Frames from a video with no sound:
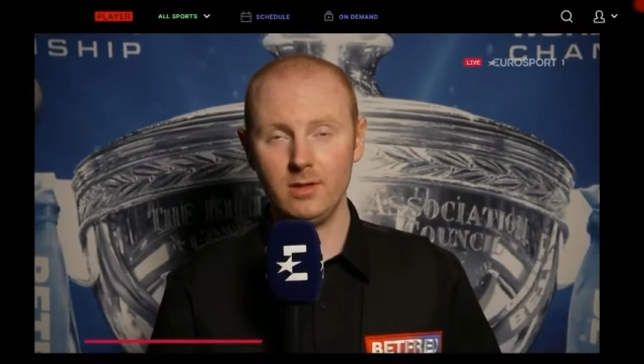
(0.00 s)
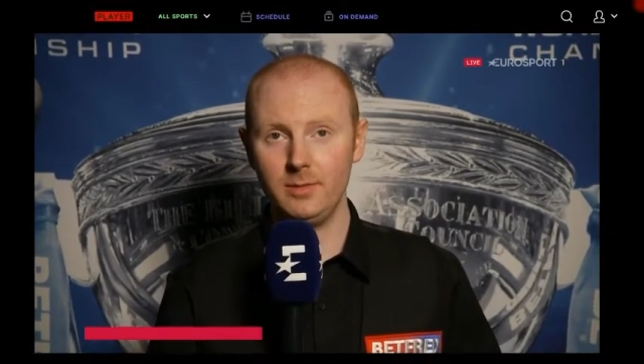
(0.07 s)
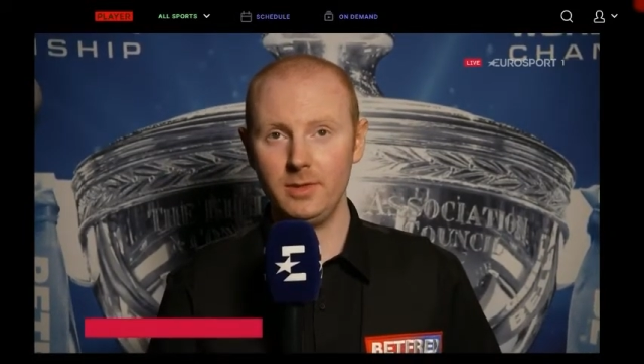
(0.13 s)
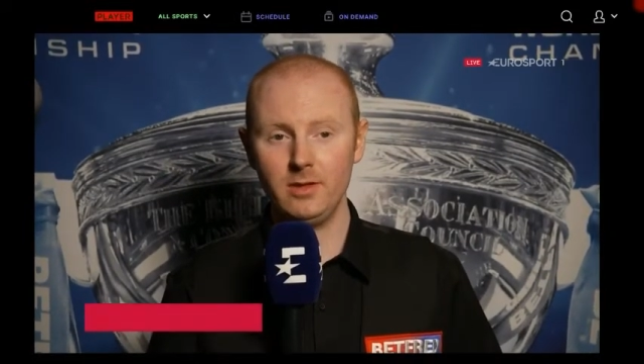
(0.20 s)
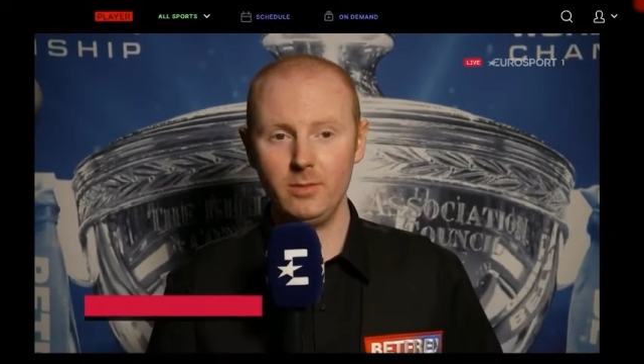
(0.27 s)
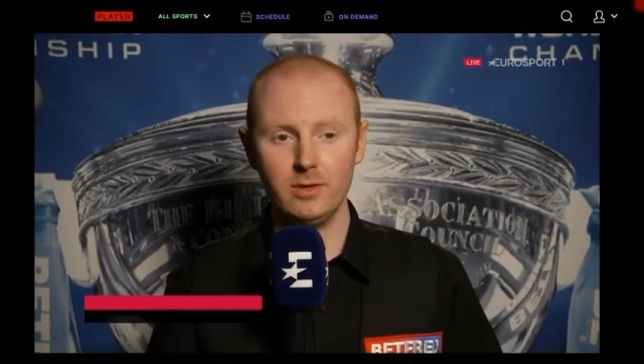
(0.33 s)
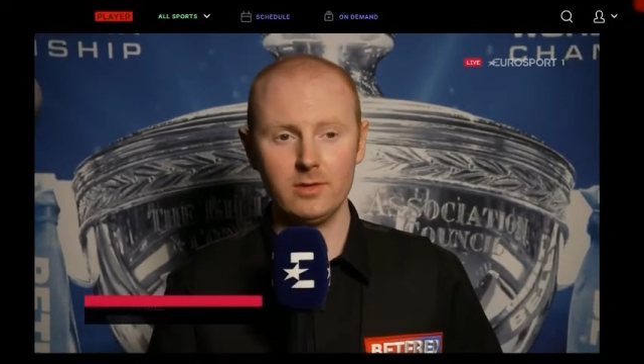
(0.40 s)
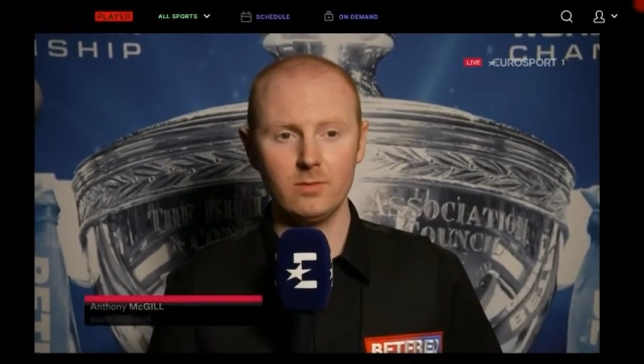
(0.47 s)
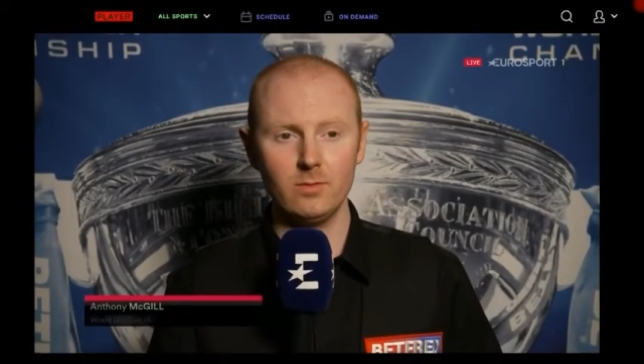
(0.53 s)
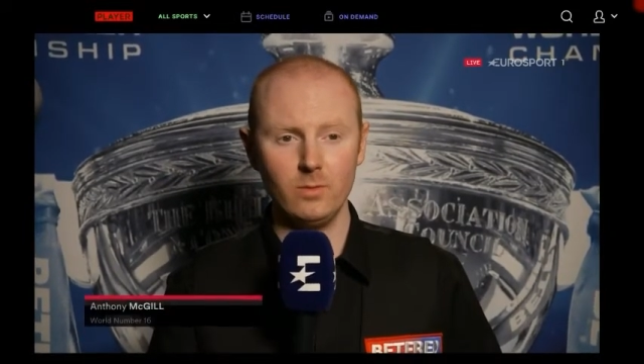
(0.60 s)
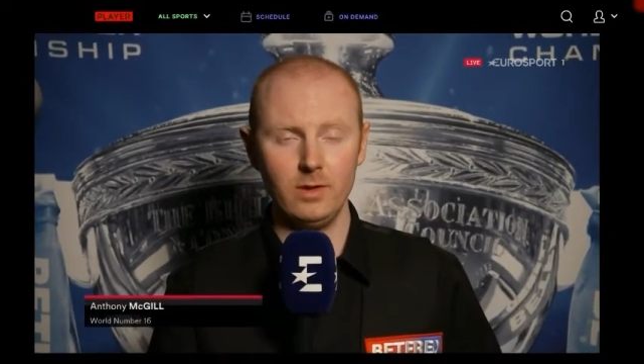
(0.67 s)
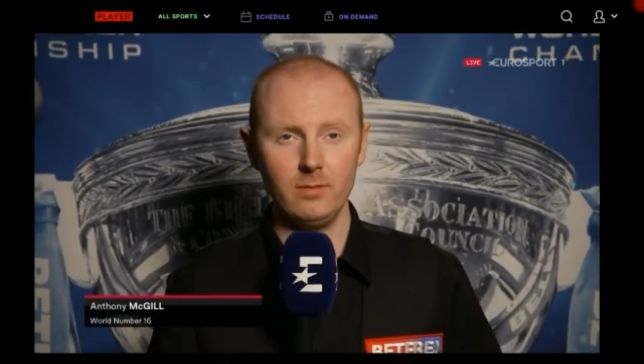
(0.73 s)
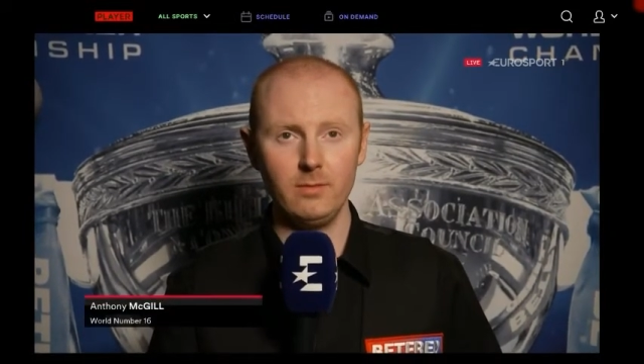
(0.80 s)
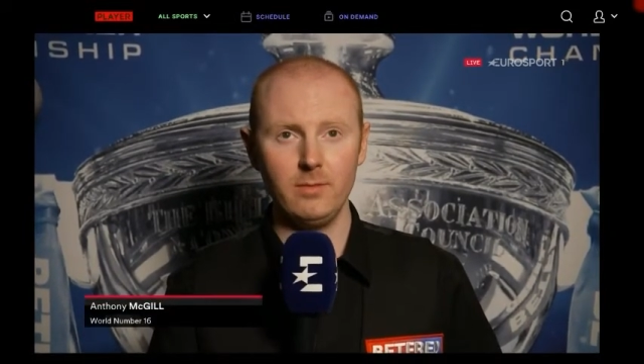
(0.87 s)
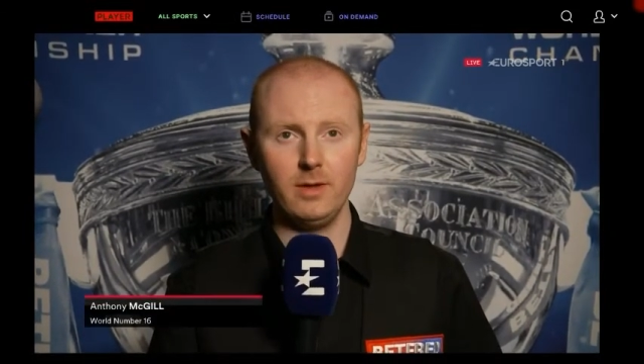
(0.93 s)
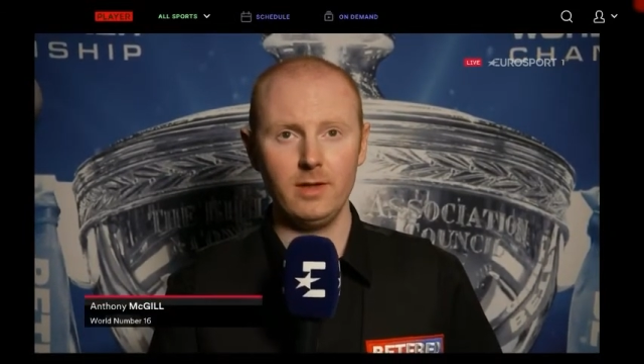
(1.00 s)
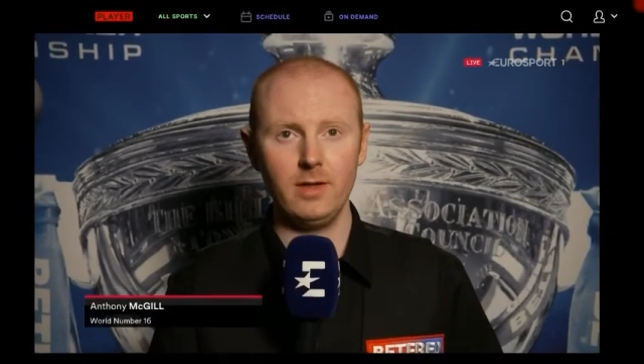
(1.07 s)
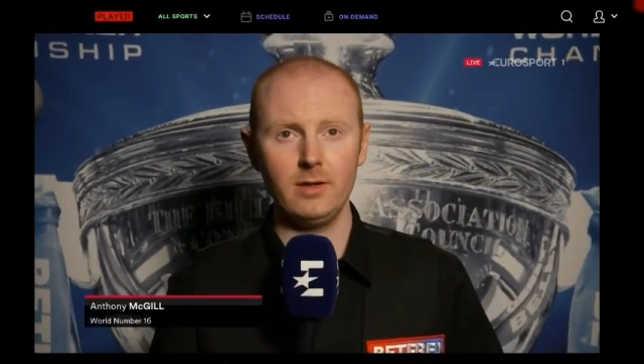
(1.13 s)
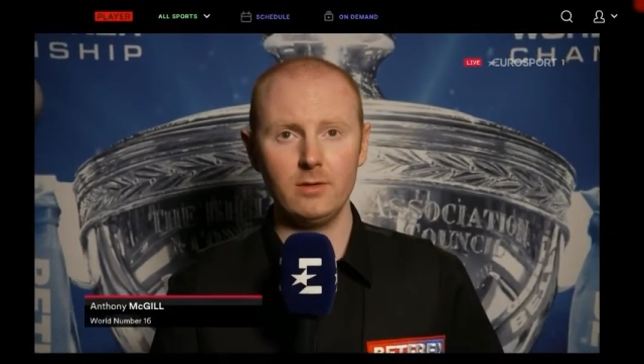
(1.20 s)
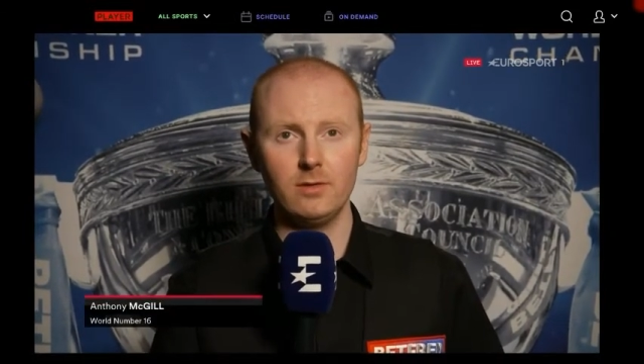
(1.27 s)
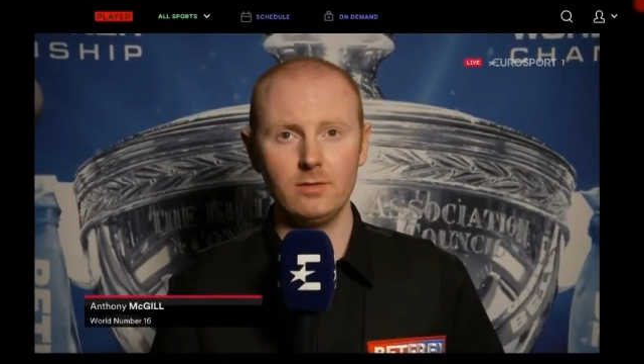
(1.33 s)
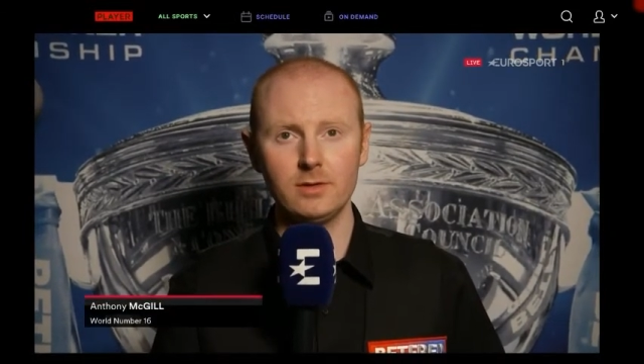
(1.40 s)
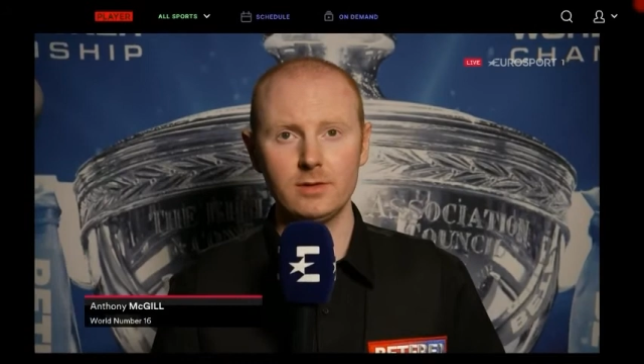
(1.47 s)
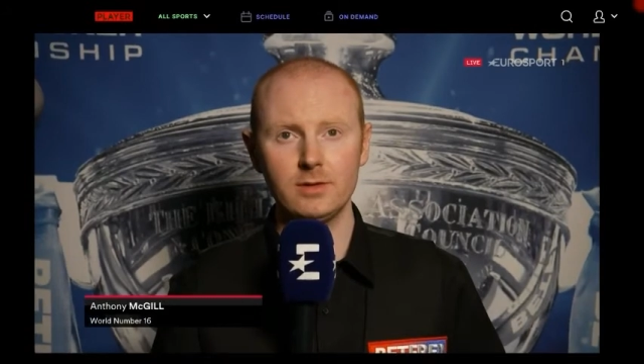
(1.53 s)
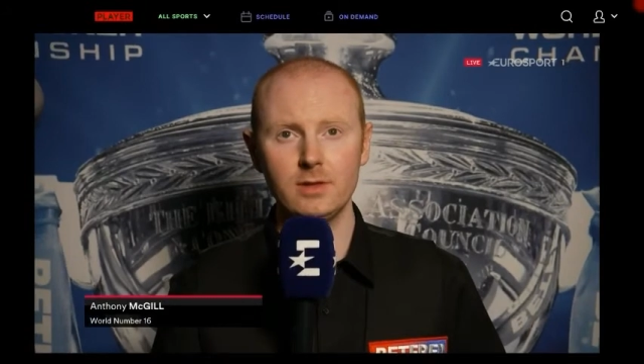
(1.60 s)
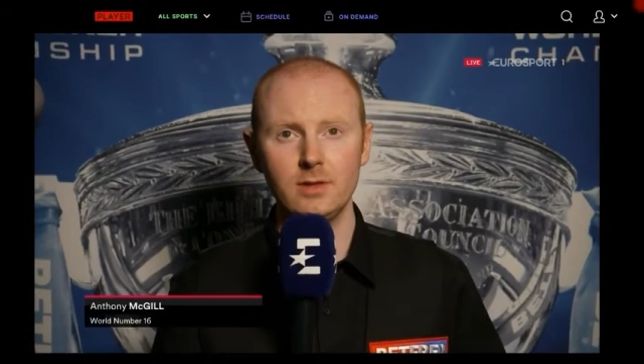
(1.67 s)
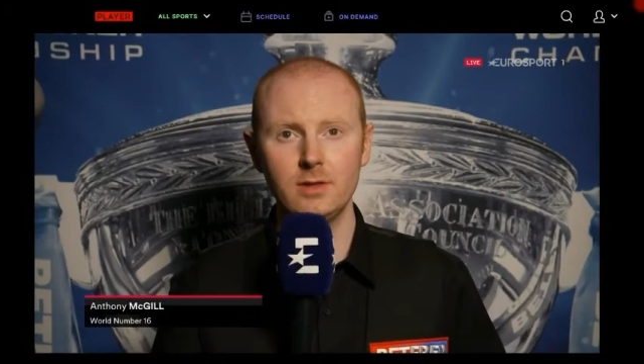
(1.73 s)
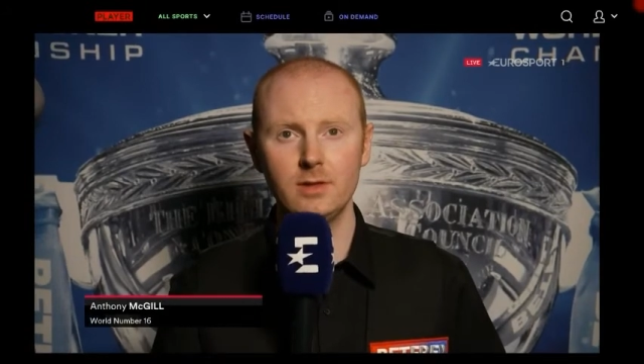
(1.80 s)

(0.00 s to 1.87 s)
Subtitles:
I mean, there weren't many in, obviously,